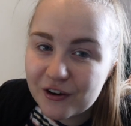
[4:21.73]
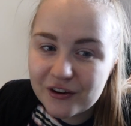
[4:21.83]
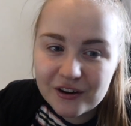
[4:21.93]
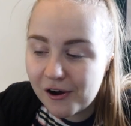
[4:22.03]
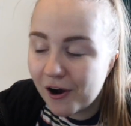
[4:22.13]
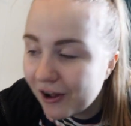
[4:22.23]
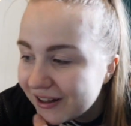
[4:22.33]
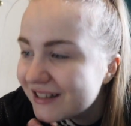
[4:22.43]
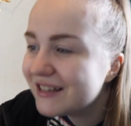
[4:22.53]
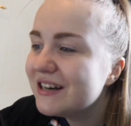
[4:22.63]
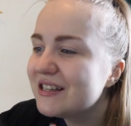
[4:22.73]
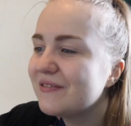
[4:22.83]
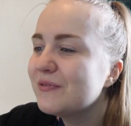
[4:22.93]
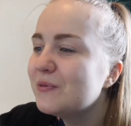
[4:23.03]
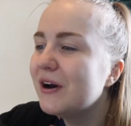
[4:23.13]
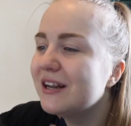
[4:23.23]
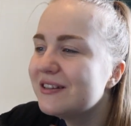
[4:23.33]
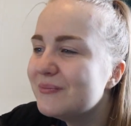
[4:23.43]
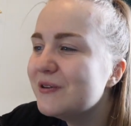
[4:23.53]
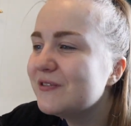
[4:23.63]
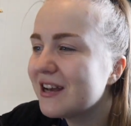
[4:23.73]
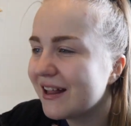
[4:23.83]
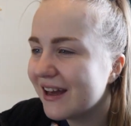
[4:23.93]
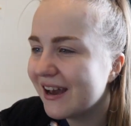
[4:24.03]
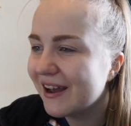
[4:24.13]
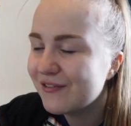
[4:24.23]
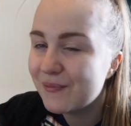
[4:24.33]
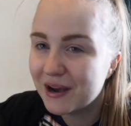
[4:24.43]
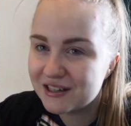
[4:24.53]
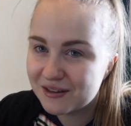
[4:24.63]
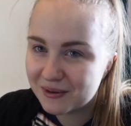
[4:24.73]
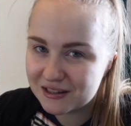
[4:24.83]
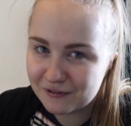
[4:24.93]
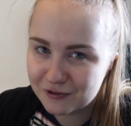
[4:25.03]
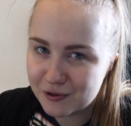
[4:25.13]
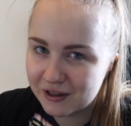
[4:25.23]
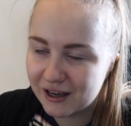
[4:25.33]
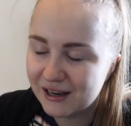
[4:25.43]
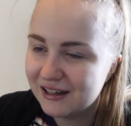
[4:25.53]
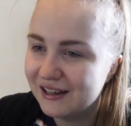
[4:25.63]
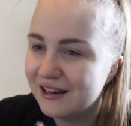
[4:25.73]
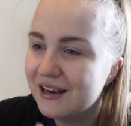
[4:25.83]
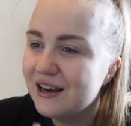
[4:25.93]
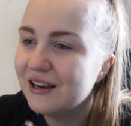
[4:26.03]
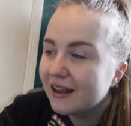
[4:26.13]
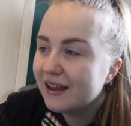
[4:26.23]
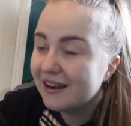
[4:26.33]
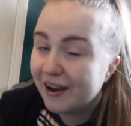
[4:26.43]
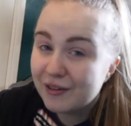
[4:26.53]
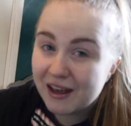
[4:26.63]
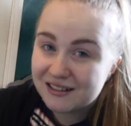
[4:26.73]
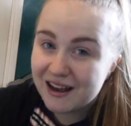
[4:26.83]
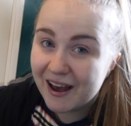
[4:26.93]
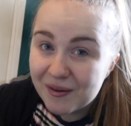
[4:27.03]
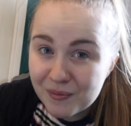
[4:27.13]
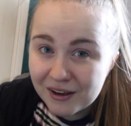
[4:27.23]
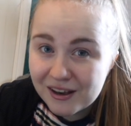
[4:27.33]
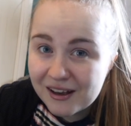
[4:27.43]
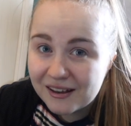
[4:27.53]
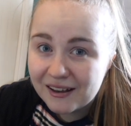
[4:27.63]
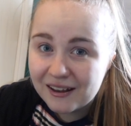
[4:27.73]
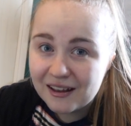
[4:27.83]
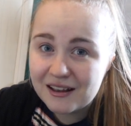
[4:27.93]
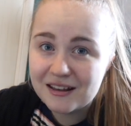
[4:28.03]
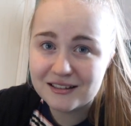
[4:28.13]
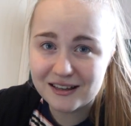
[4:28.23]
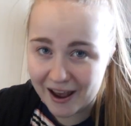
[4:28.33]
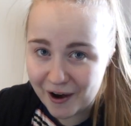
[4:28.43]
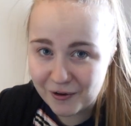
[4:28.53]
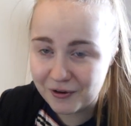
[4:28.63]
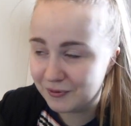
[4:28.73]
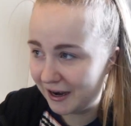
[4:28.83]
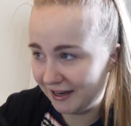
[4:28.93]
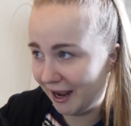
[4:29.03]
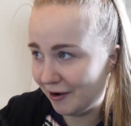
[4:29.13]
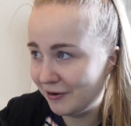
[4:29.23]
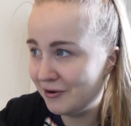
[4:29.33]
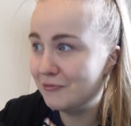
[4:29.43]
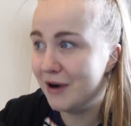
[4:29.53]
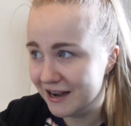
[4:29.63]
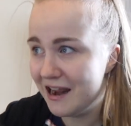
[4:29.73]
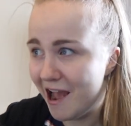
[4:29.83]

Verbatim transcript: I've, all these years I've wanted to move to L A. I've imagined myself doing that, and, and now that time is now, right now, right